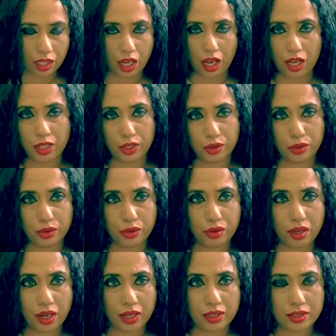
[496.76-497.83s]
I don't know,
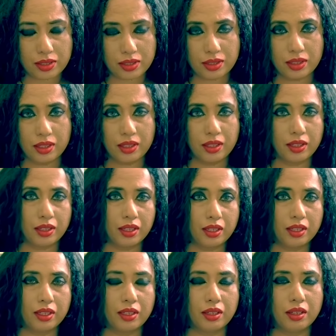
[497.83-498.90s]
guys.
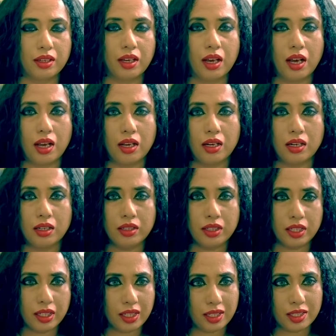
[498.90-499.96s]

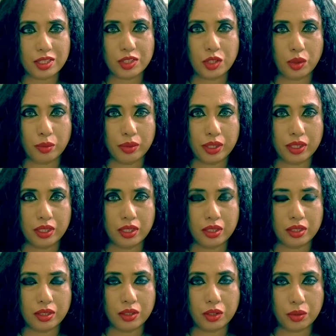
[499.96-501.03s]
D is
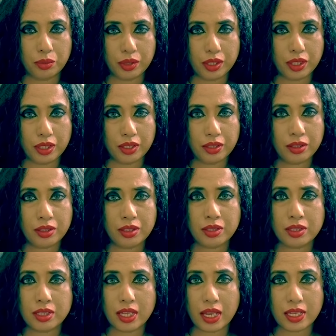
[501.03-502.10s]
dominion,
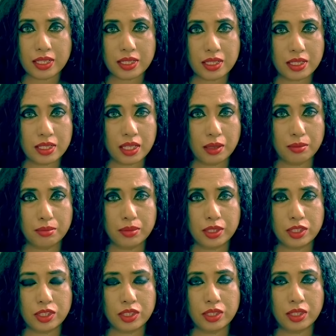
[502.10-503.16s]
S is
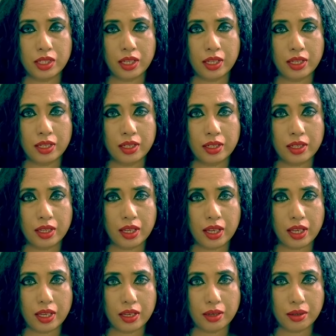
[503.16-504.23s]
submission, and
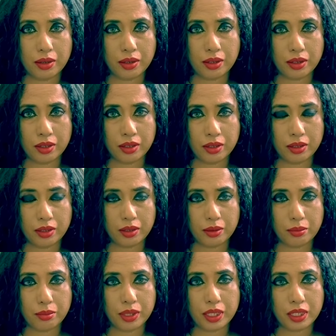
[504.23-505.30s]

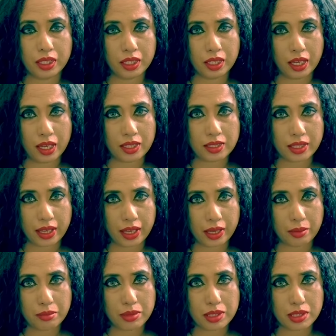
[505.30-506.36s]

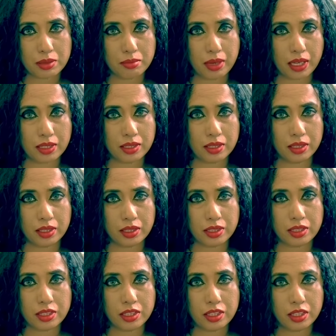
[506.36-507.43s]
BDSM is
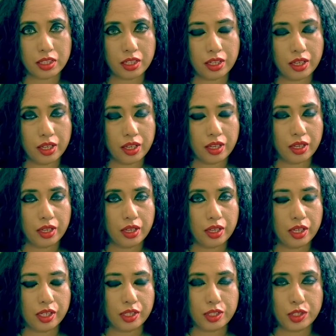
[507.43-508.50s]
masochistic.
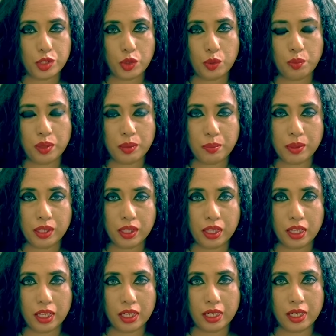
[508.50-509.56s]
So people
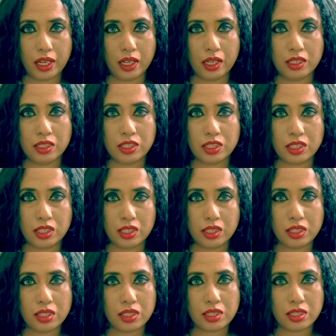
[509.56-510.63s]
indulge
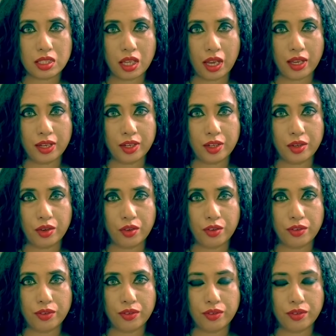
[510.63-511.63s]
in this kind of